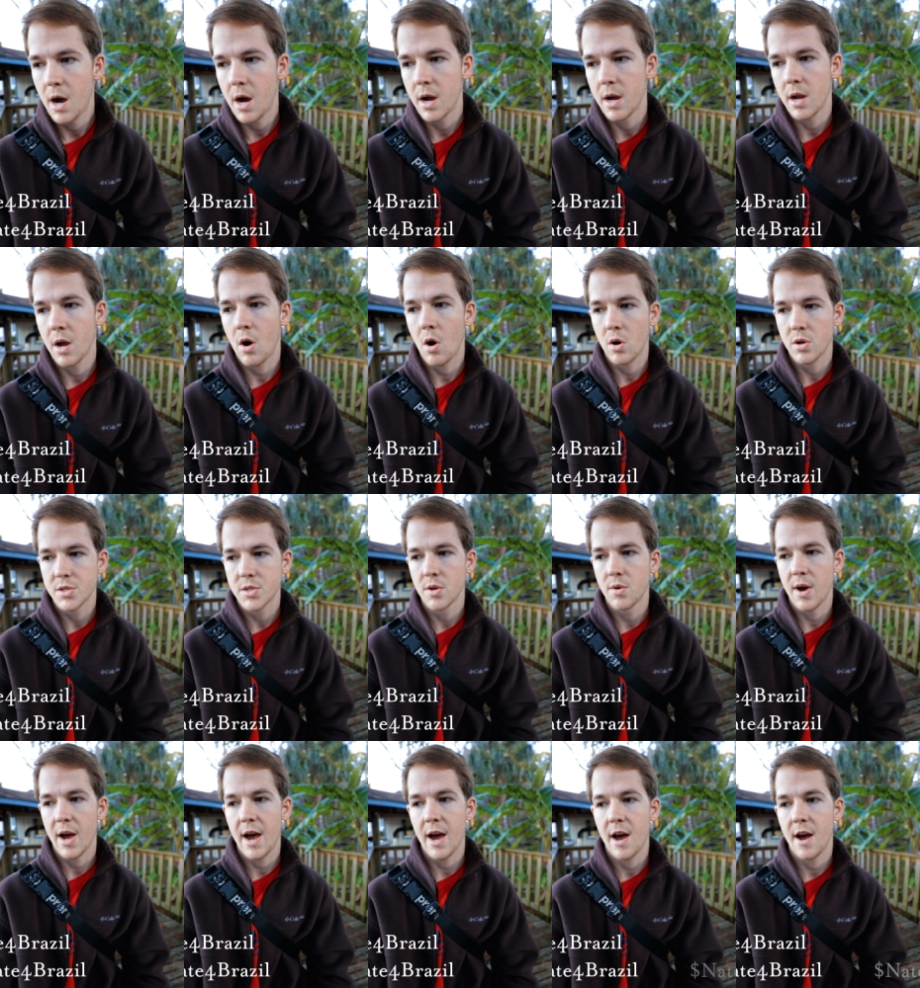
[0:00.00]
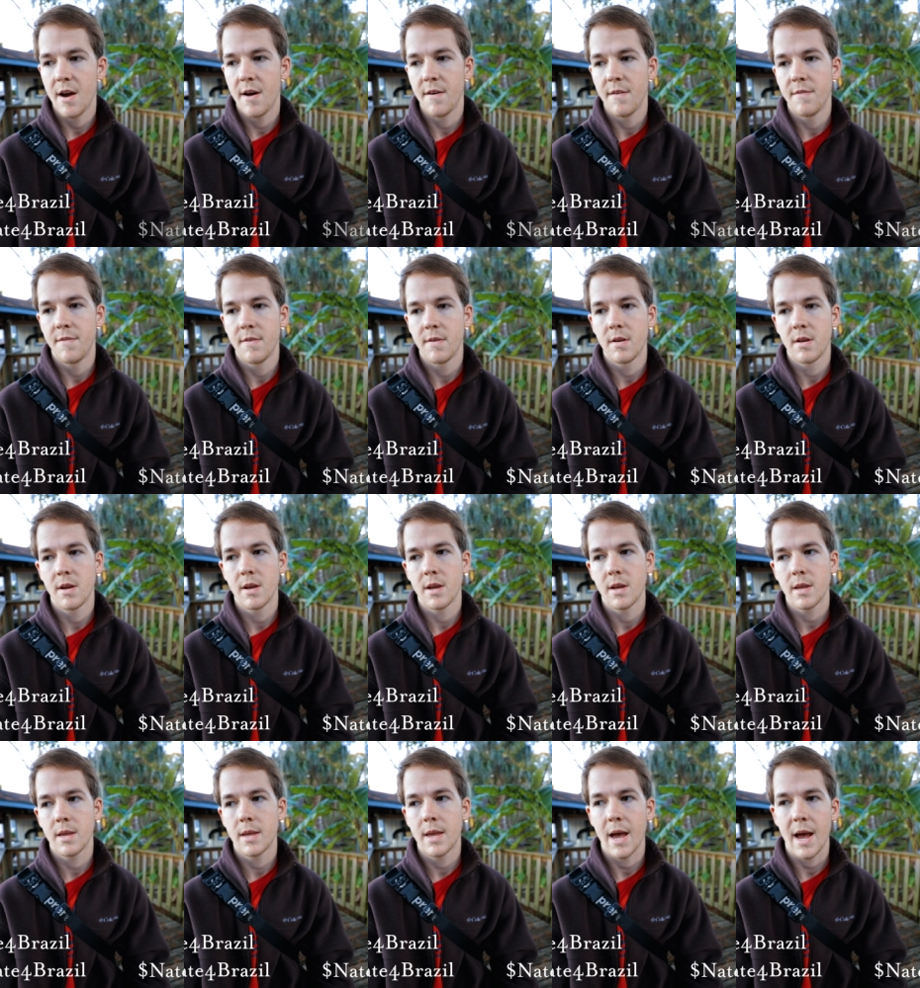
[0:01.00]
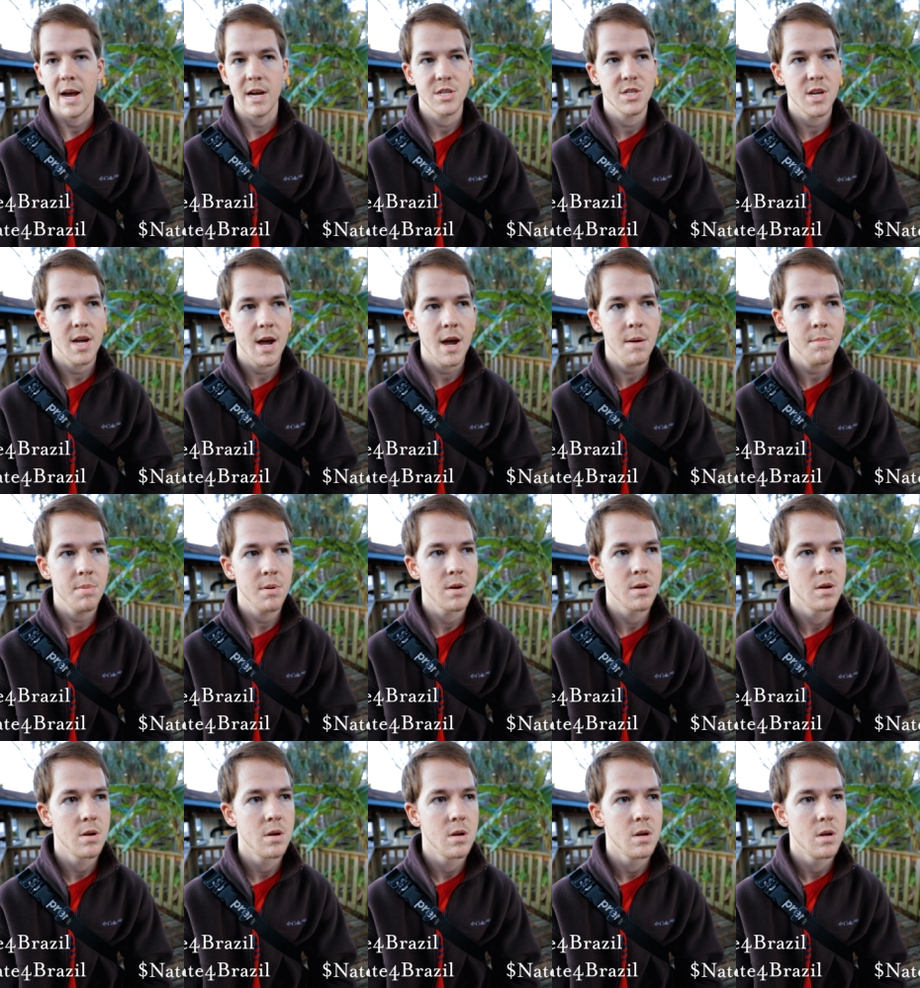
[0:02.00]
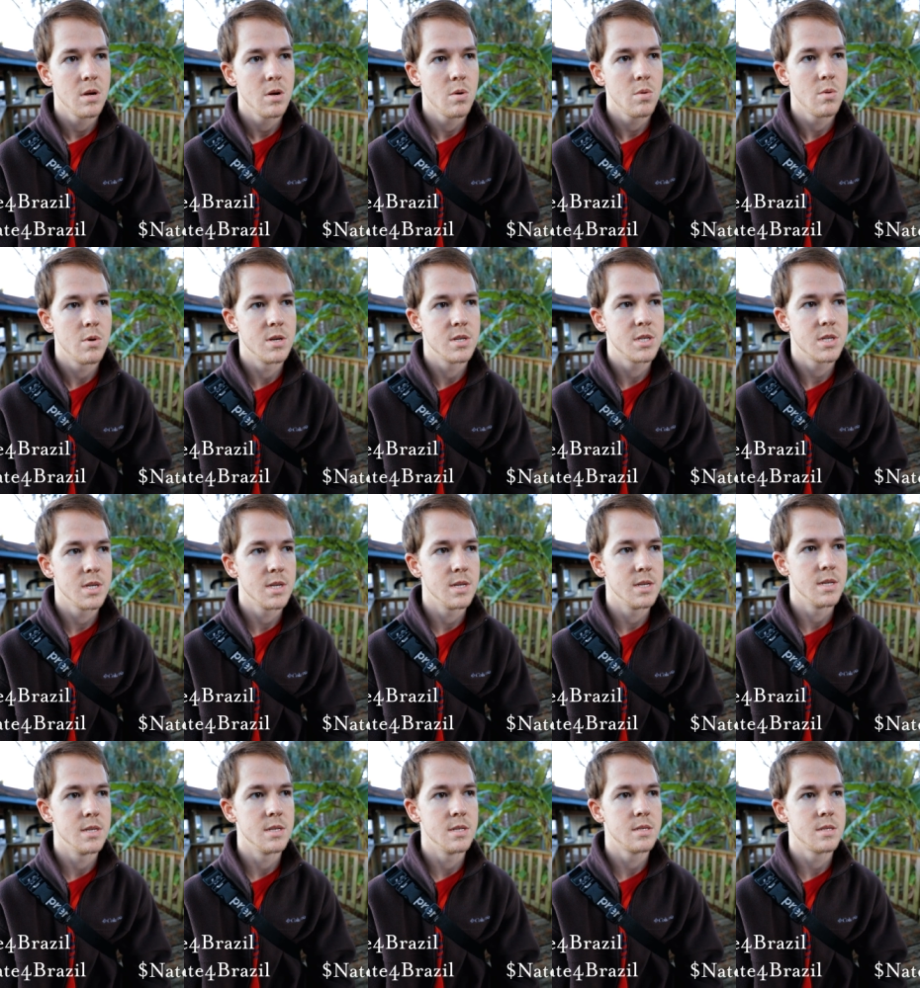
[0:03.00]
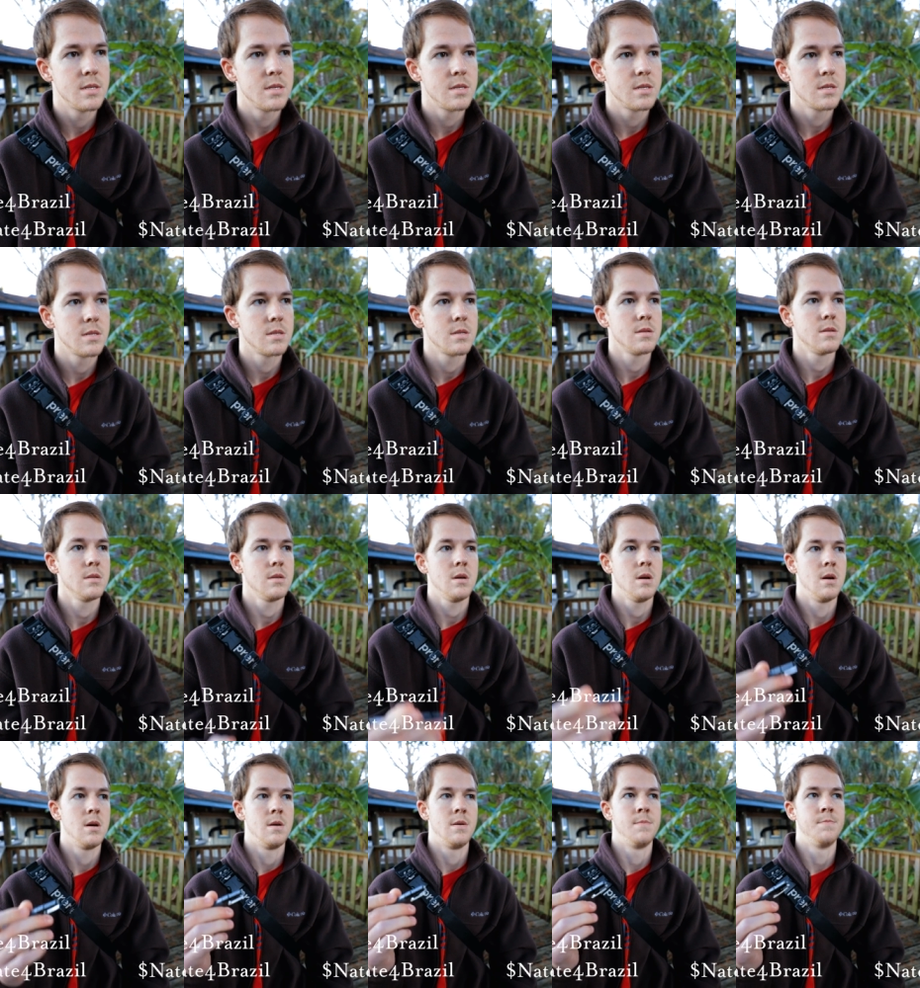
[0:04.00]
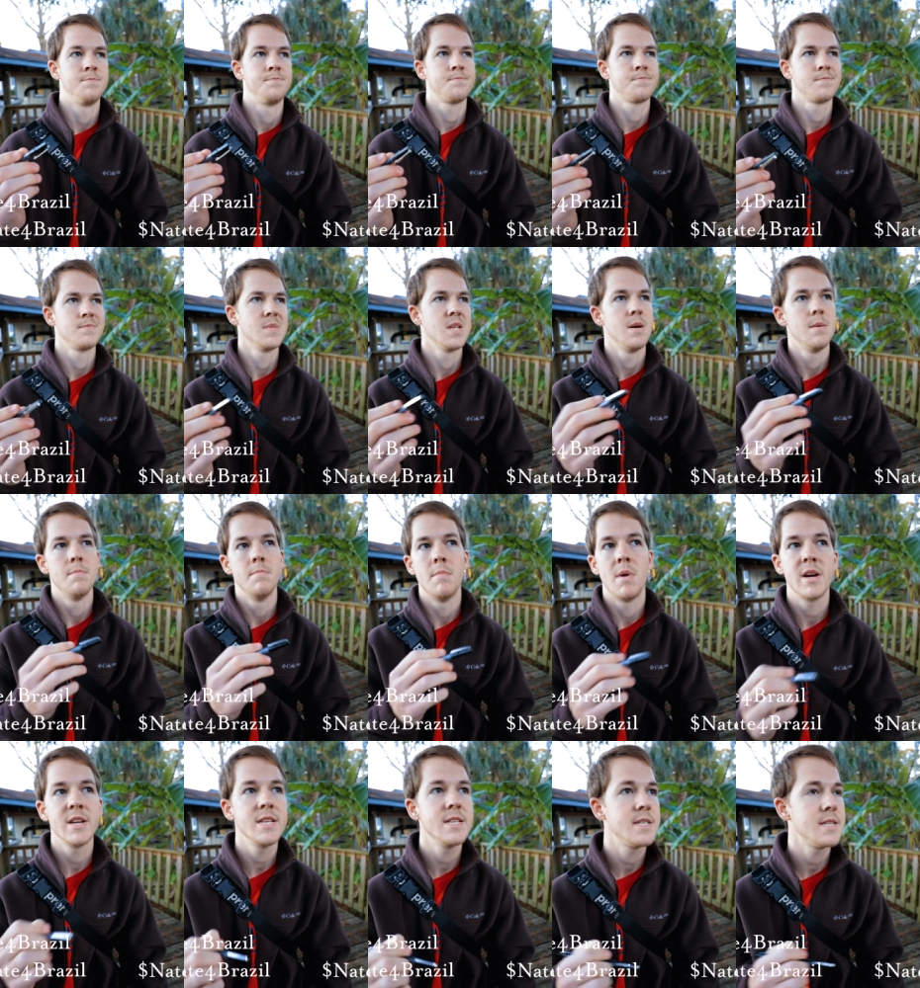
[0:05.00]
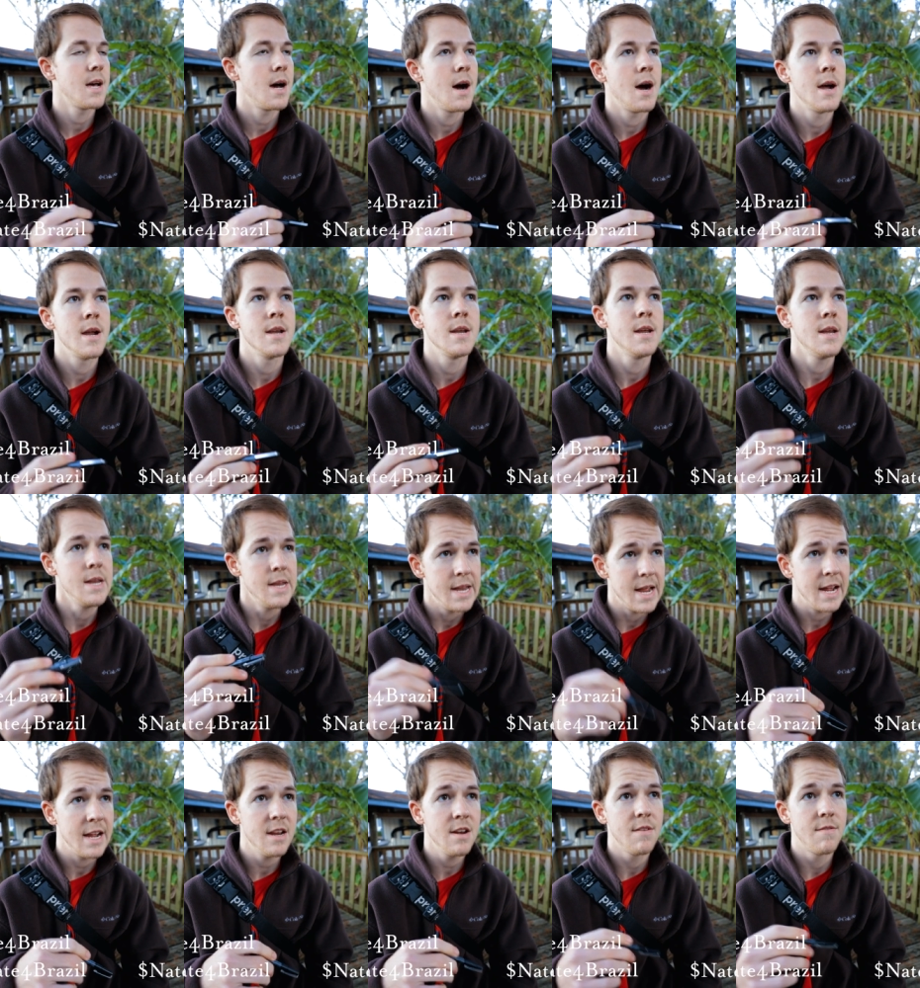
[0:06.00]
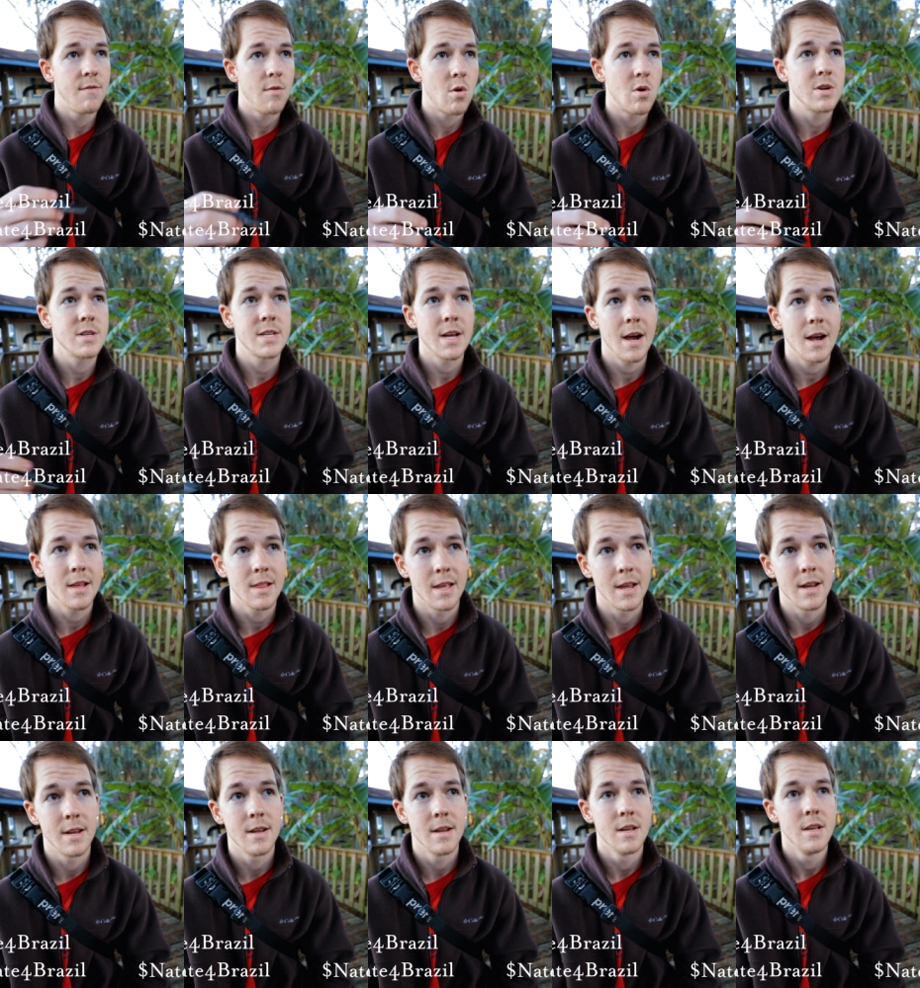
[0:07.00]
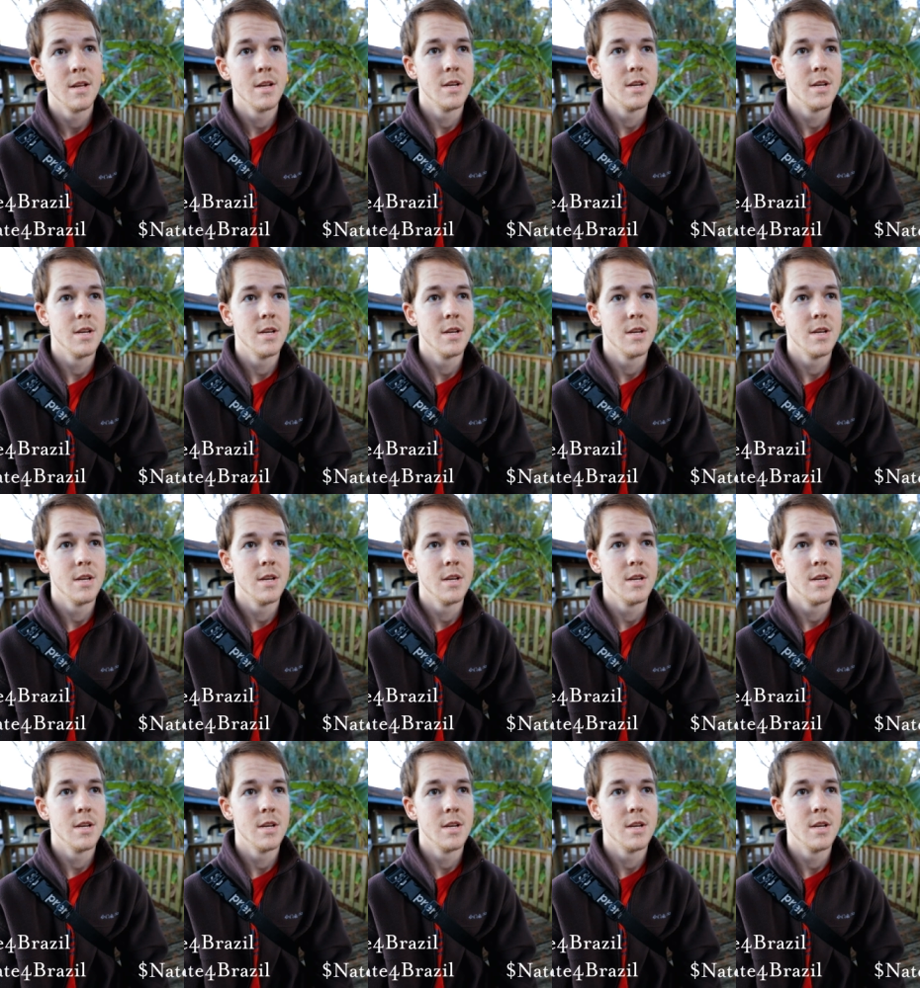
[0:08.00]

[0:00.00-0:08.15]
I also have Cash App, which is um, money sign Nate for Thailand.